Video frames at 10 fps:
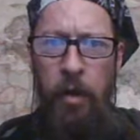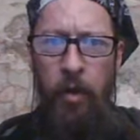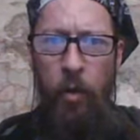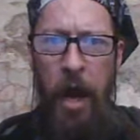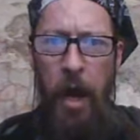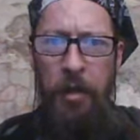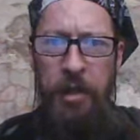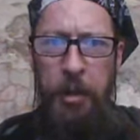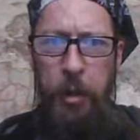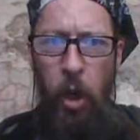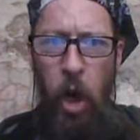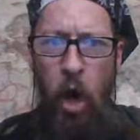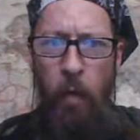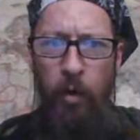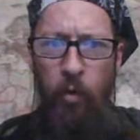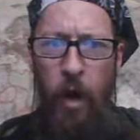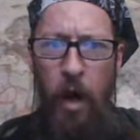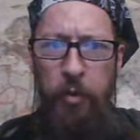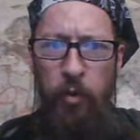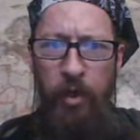The wealth is for all, but
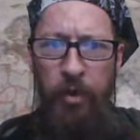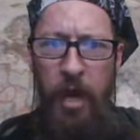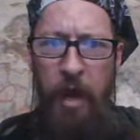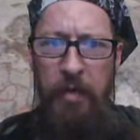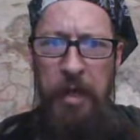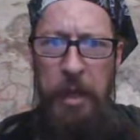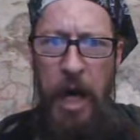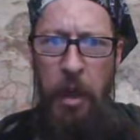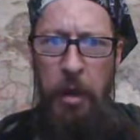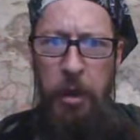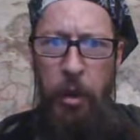wealth will not be found,